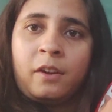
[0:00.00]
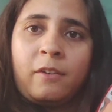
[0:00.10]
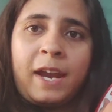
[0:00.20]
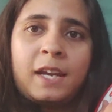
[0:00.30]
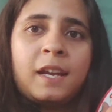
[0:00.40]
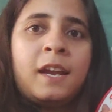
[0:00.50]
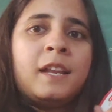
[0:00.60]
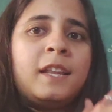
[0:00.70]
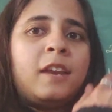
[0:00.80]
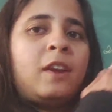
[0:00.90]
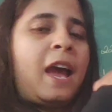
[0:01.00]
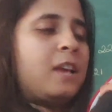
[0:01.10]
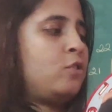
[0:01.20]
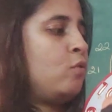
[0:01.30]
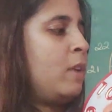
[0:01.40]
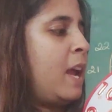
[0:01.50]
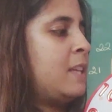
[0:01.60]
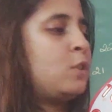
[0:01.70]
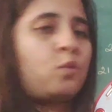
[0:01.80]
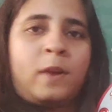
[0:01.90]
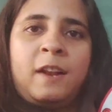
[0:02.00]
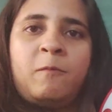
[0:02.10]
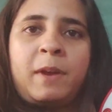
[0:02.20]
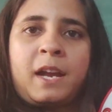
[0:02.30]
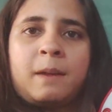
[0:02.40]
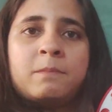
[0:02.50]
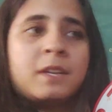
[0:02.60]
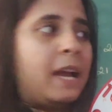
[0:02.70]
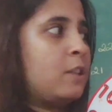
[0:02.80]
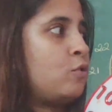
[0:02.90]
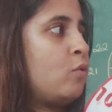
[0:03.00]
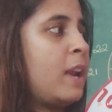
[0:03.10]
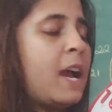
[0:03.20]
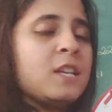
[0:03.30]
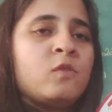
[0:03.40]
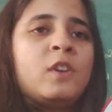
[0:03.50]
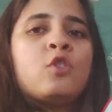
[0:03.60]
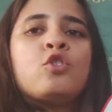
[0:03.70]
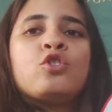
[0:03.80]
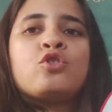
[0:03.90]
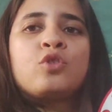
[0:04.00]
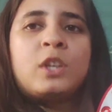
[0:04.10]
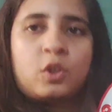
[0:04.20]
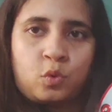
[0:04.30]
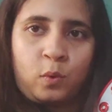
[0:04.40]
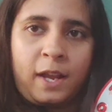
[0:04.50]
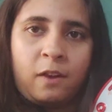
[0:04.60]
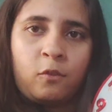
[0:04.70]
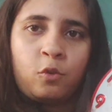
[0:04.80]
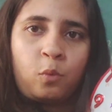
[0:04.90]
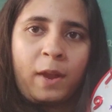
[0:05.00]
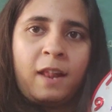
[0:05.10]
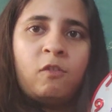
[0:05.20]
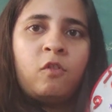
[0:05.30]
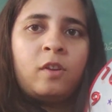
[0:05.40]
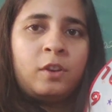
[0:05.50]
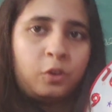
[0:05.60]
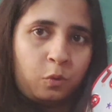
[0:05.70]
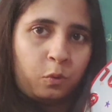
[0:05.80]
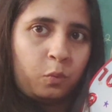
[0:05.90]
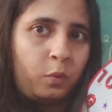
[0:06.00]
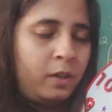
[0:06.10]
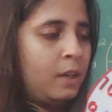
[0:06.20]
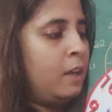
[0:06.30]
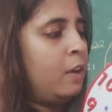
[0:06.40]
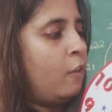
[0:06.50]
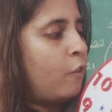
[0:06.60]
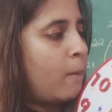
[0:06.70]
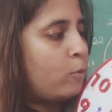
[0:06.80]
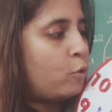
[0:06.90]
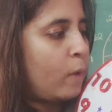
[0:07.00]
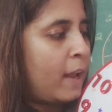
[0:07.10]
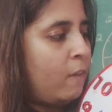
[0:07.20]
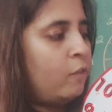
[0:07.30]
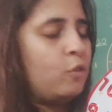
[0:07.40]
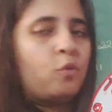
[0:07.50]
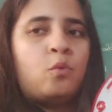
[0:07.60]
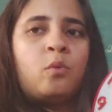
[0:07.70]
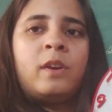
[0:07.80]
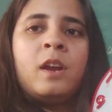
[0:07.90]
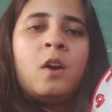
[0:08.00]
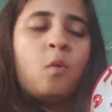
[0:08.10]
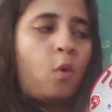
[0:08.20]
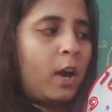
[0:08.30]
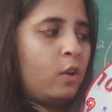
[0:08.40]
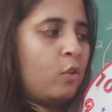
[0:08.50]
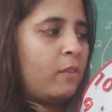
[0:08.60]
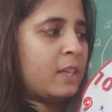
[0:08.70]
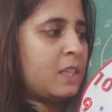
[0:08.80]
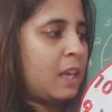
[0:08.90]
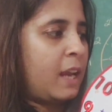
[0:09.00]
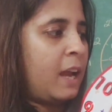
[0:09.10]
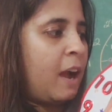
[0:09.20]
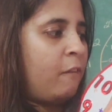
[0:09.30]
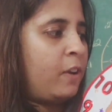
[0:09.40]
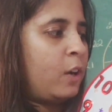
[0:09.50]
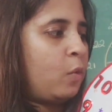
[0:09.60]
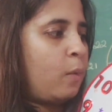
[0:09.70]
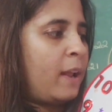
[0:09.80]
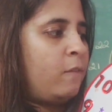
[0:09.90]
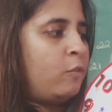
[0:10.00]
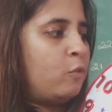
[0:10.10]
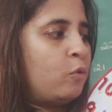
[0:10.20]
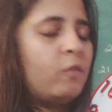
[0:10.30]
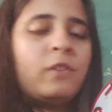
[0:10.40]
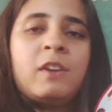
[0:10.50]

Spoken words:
Right? Then as soon as 12 becomes, as soon as we goes to the 12 noon, from 12 noon, what do we say after 12 noon?